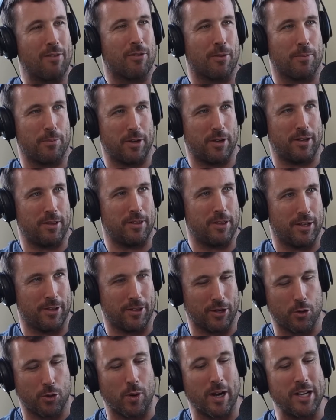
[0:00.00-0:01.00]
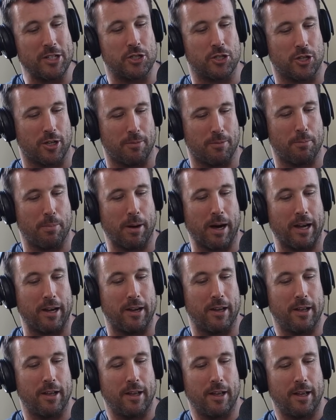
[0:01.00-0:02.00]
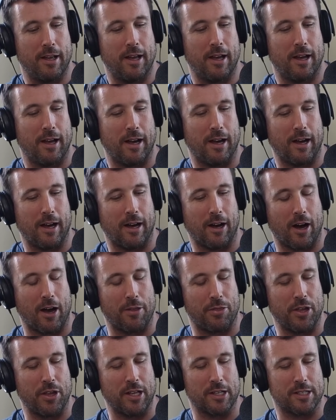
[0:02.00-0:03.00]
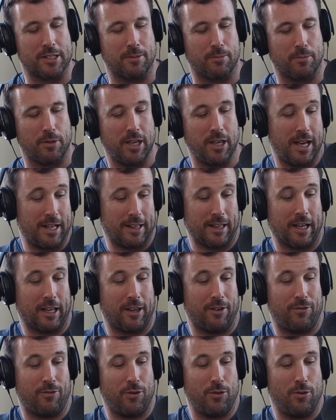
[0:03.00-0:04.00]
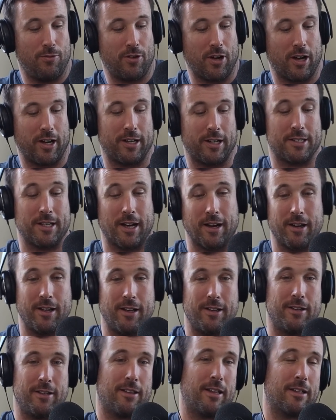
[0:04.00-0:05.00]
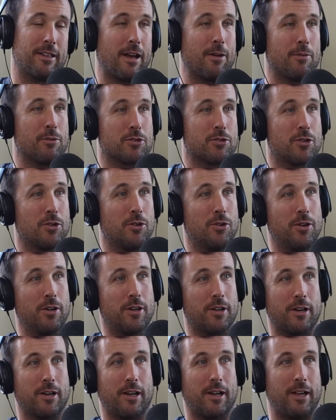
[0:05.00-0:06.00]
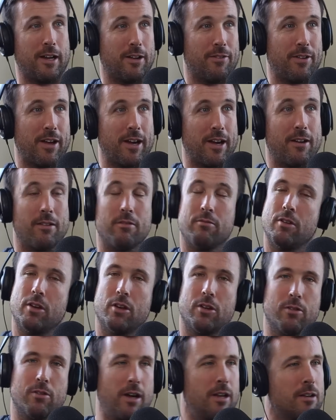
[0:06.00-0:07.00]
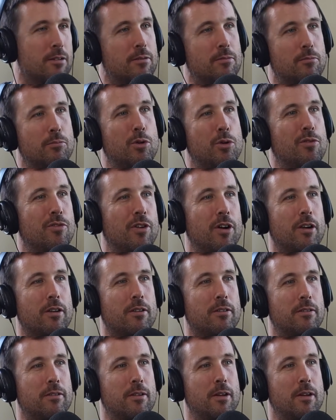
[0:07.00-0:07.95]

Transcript: from the question, but I think it's, yeah, like if you've kind of done it and you're like, that was good and I've had it, great, move on.